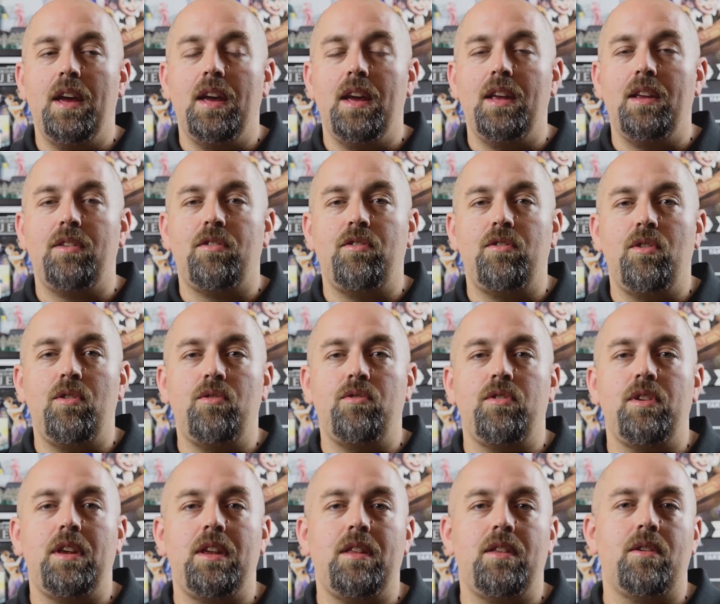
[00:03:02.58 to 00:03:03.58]
is
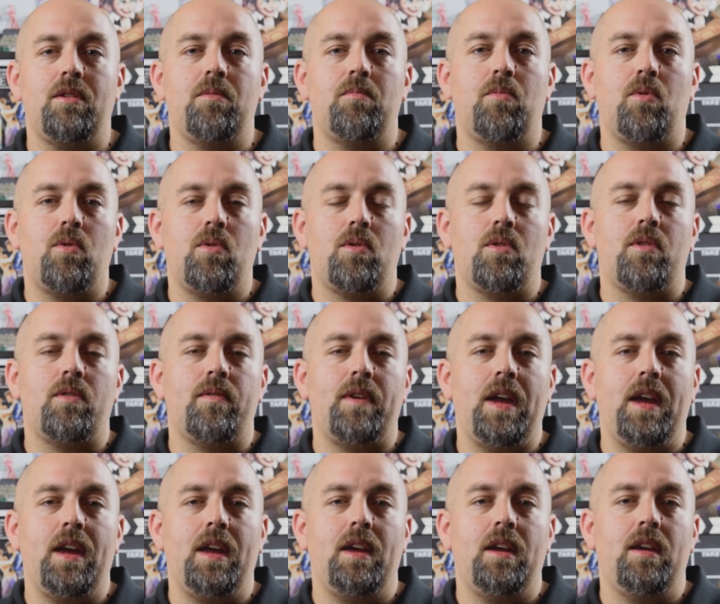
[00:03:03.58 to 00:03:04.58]
usually they're more of
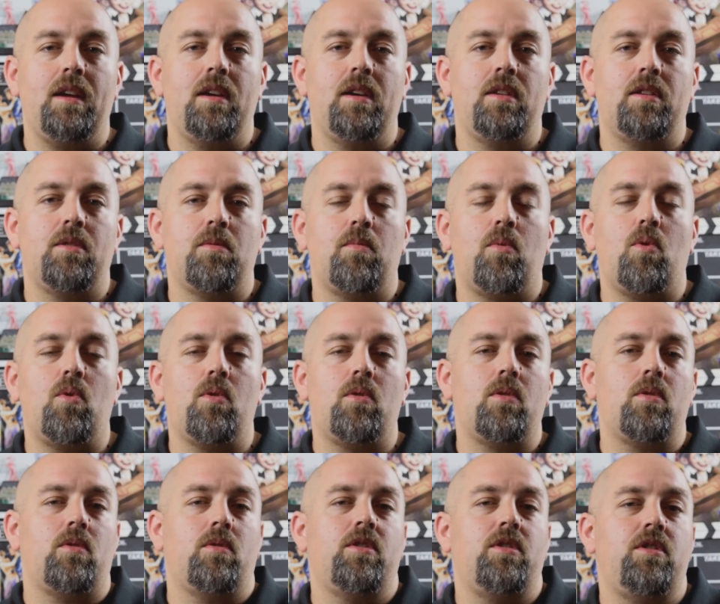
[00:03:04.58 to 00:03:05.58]
a they're
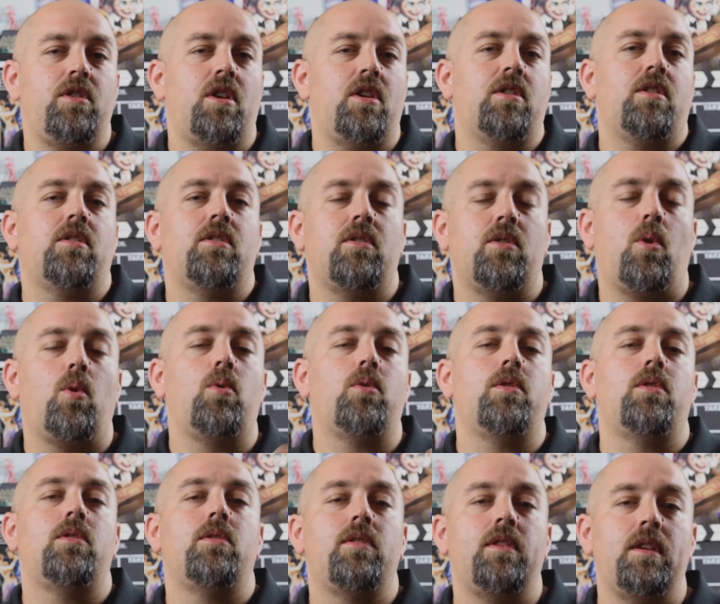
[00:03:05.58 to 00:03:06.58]
more younger,
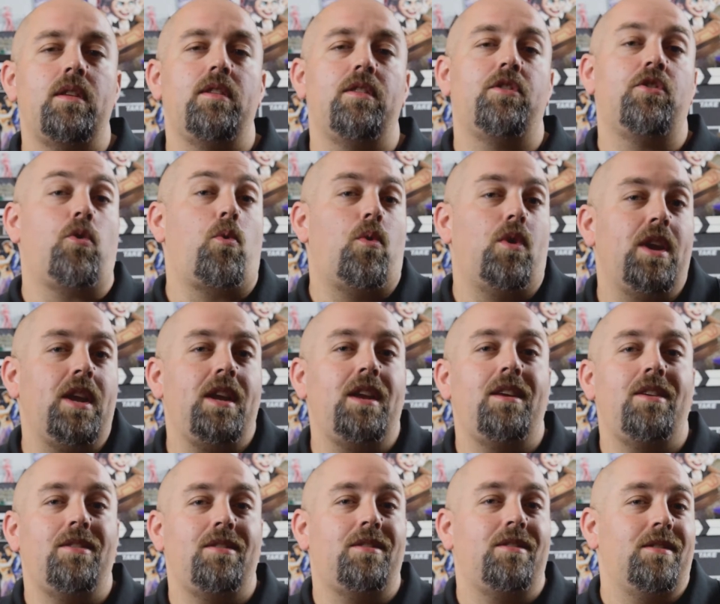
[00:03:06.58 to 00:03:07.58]
older than
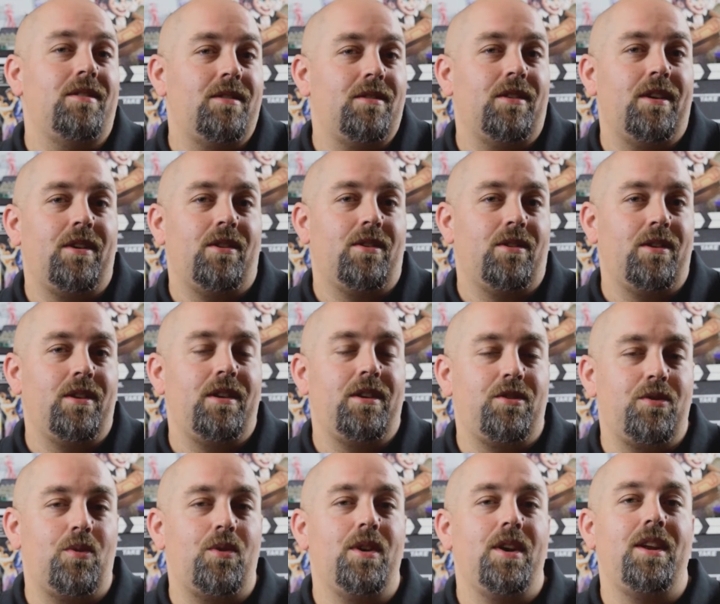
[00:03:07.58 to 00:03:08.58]
20s, early
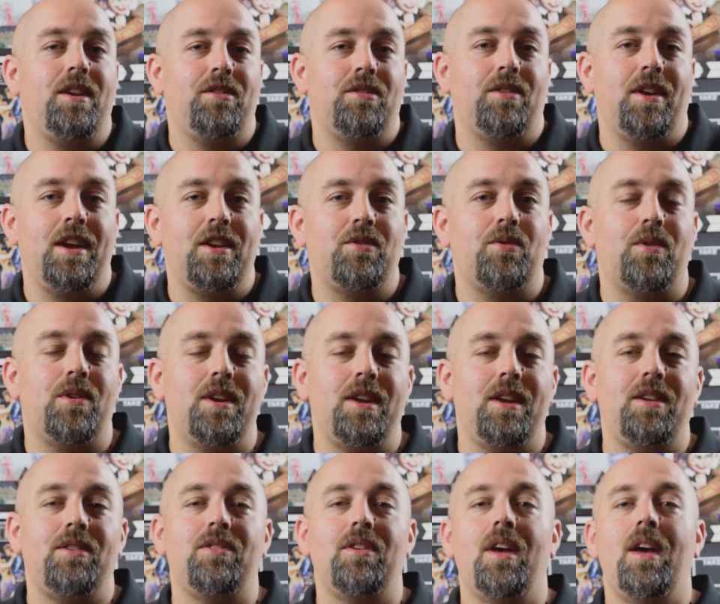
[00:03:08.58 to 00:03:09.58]
20s, late
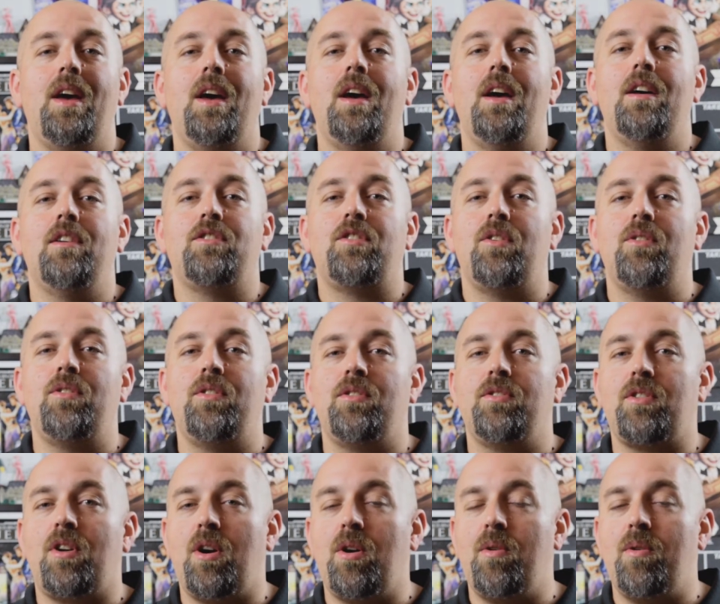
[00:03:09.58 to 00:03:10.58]
20s. So
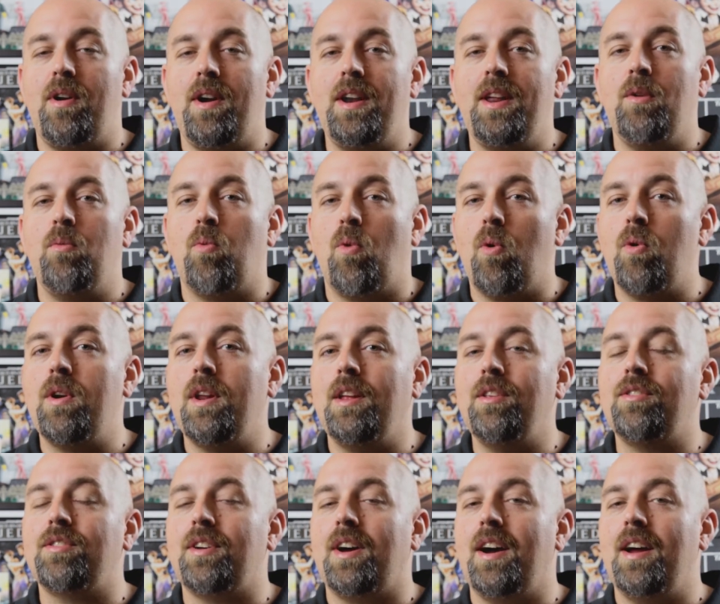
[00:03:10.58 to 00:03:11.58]
there's already
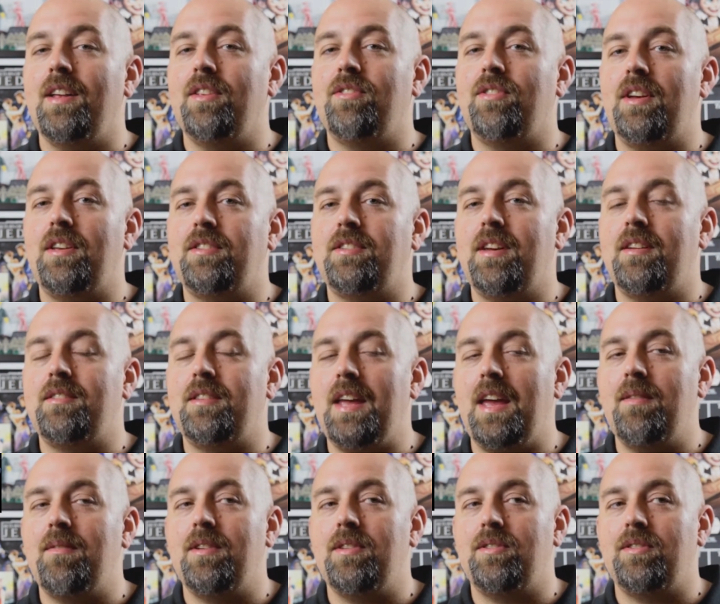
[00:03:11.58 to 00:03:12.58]
warning signs that Seth
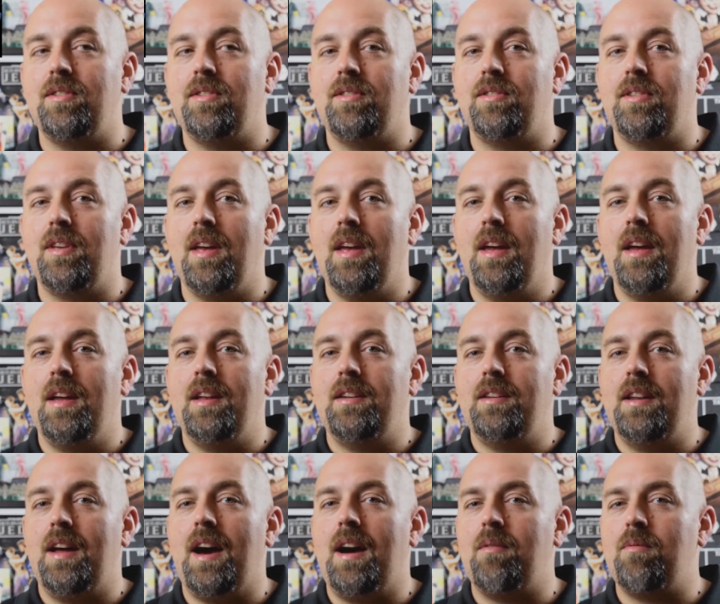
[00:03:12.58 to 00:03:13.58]
Davis is
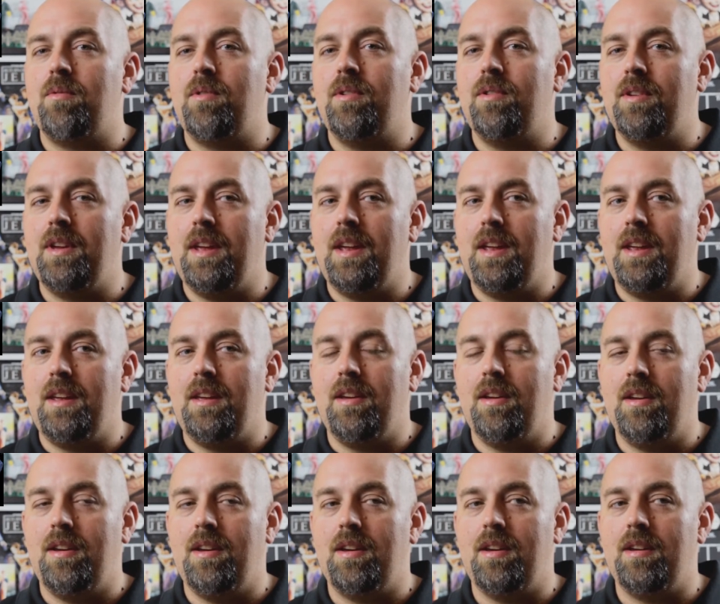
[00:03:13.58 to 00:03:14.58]
not really
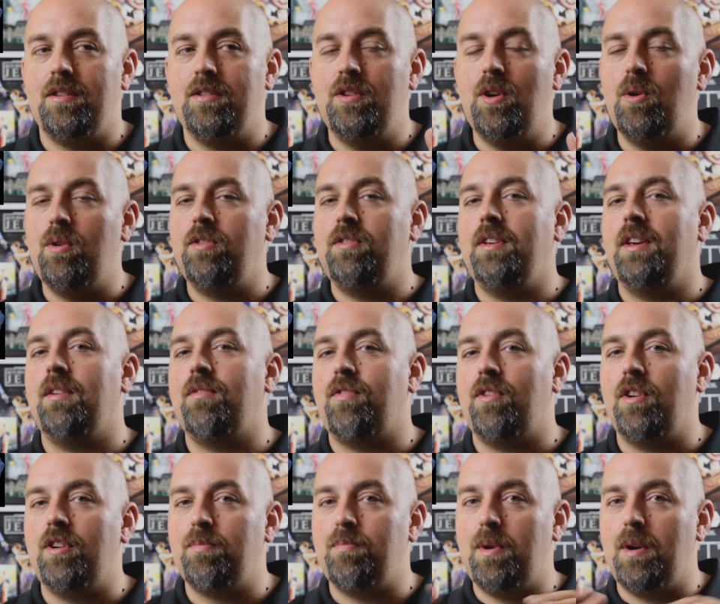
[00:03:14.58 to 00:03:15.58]
noticing at
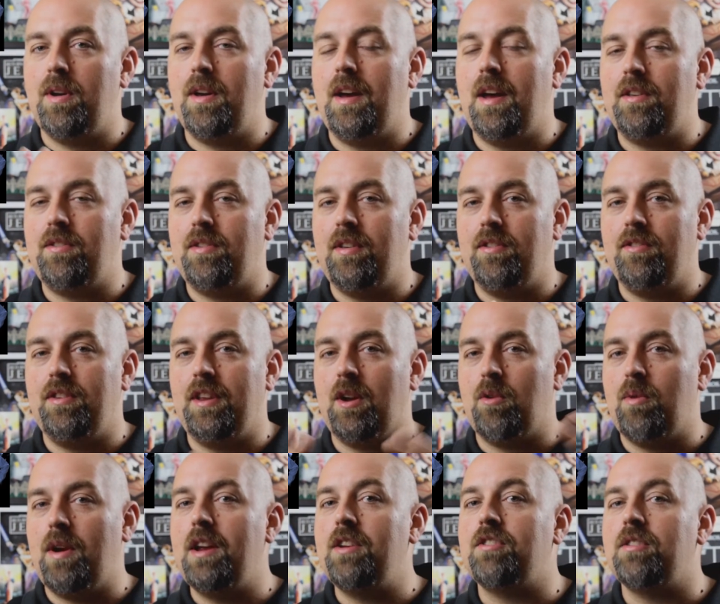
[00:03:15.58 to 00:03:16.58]
first, but as his
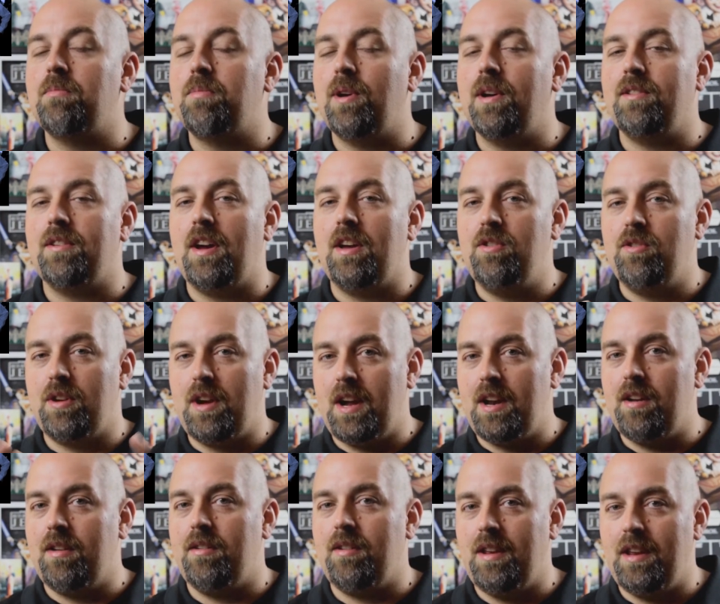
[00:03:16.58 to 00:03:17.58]
narration plays out, you
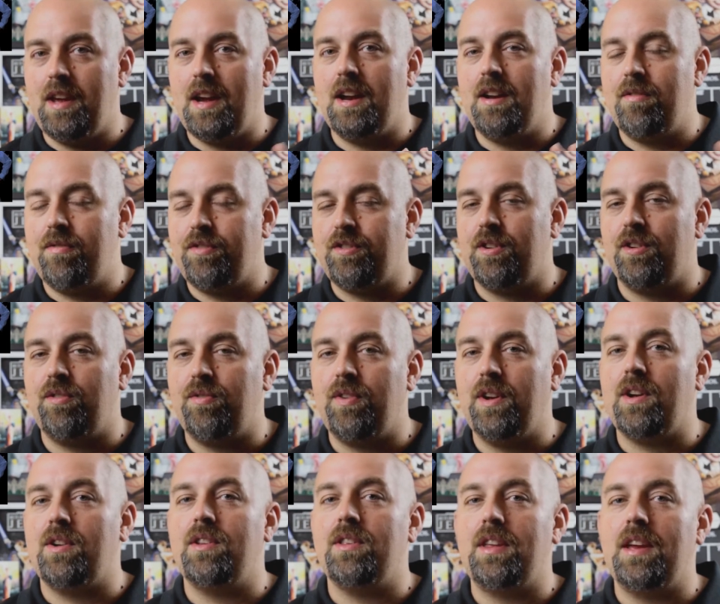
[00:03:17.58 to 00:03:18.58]
kind of he kind of starts
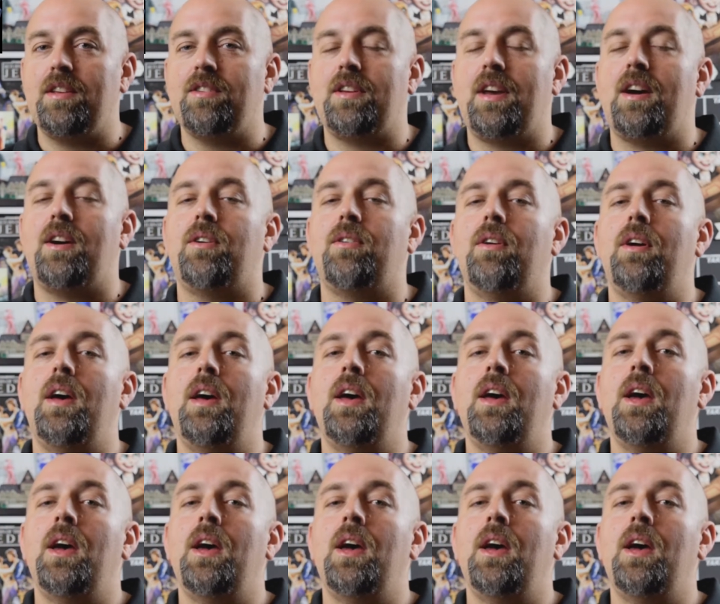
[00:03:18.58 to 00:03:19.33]
figuring things out.